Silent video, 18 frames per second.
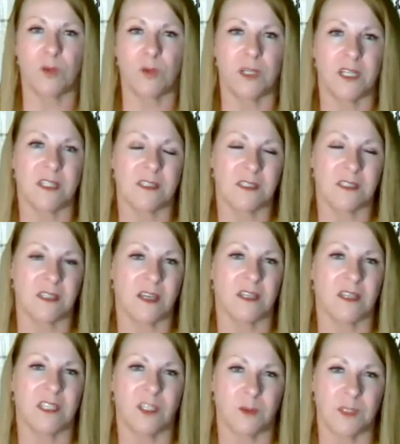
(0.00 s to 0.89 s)
and it's
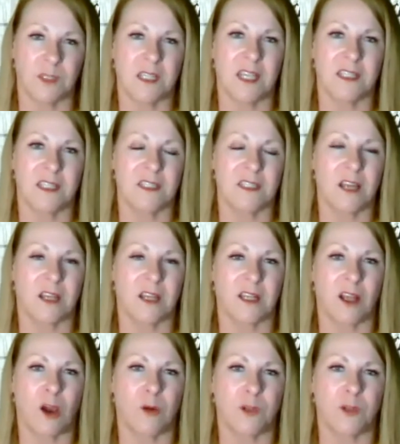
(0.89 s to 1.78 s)
not
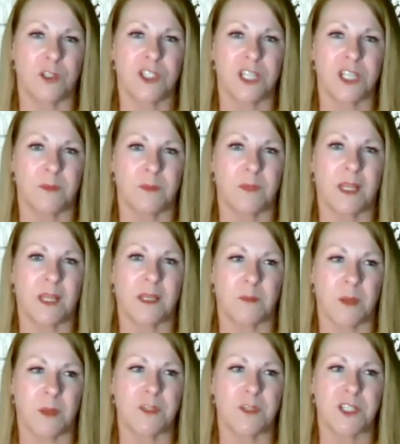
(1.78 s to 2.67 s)
an ownership like a
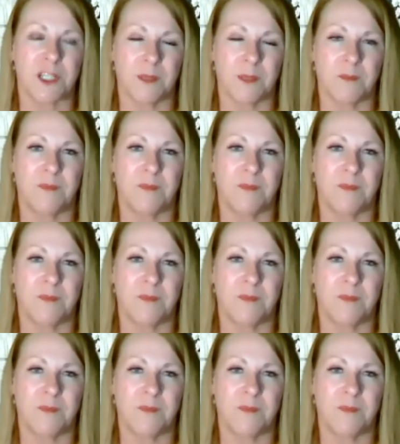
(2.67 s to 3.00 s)
membership.